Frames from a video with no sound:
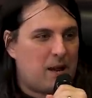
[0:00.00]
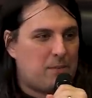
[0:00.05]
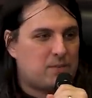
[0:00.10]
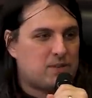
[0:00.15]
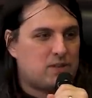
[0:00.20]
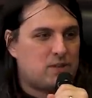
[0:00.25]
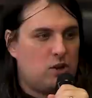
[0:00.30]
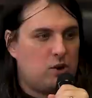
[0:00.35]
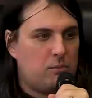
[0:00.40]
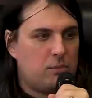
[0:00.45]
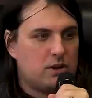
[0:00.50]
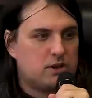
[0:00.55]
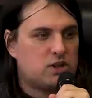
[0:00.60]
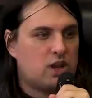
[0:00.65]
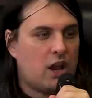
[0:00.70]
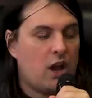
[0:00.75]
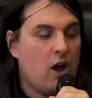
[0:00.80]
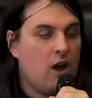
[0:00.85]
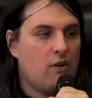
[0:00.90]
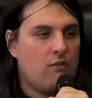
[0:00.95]
episode but it's
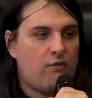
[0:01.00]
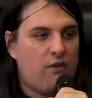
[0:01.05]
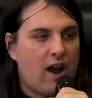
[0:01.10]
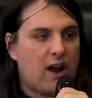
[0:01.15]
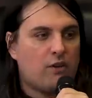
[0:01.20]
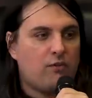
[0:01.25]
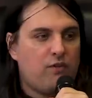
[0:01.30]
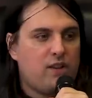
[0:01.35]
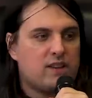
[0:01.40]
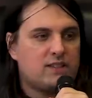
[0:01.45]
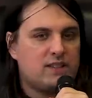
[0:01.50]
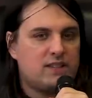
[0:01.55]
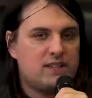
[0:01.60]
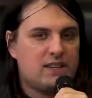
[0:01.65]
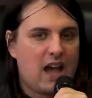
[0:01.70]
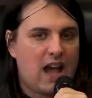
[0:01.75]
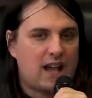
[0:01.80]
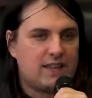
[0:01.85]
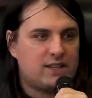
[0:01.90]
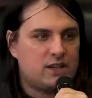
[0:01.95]
like final fantasy
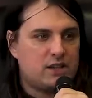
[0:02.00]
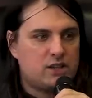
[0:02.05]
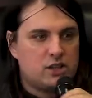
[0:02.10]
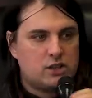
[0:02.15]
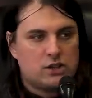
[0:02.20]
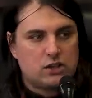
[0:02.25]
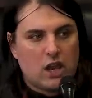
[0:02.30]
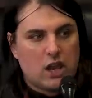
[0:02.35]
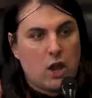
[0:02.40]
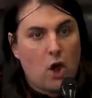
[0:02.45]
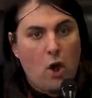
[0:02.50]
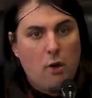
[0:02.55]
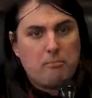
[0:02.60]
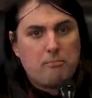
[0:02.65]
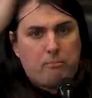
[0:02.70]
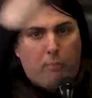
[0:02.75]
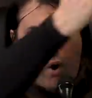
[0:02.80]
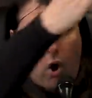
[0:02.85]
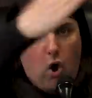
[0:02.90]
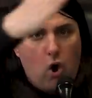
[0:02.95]
tactics it's like
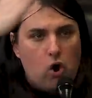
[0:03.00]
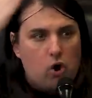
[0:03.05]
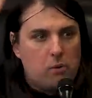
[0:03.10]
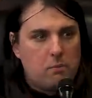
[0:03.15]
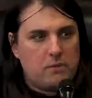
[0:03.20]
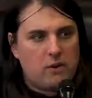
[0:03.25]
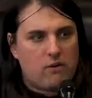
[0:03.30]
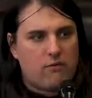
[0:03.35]
boom,